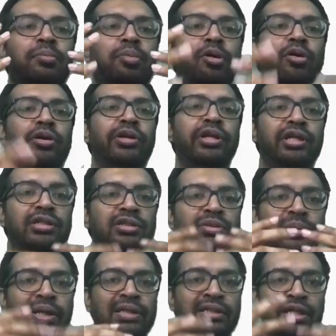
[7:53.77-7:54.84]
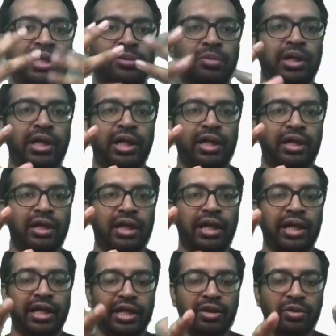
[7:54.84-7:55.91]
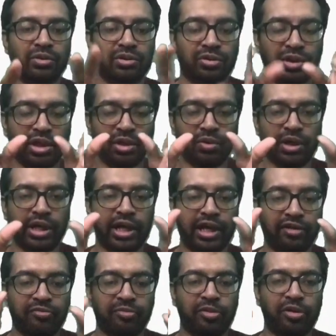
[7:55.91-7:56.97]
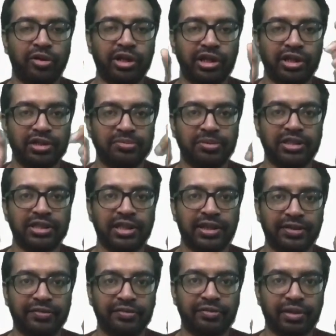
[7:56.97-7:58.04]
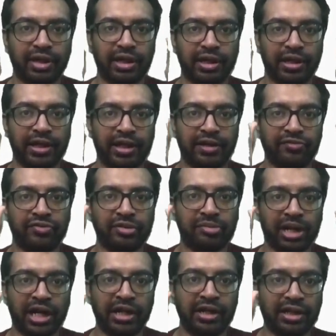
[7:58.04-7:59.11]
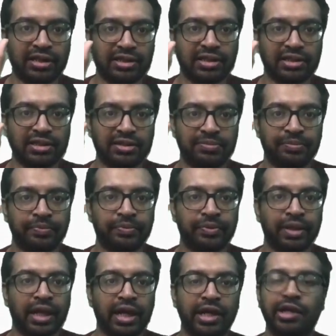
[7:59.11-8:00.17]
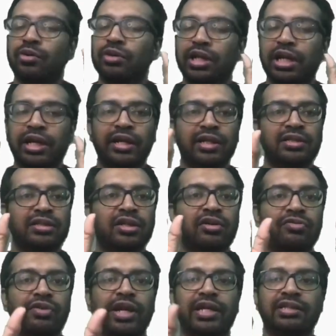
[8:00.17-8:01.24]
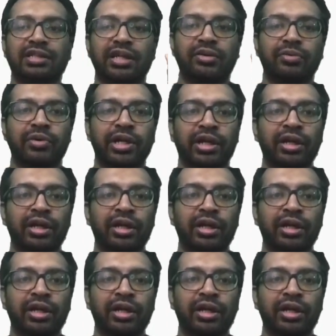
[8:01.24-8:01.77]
pointers to x and y, and I use, so now I have pointers. Basically I have some addresses. I know the address of x and y.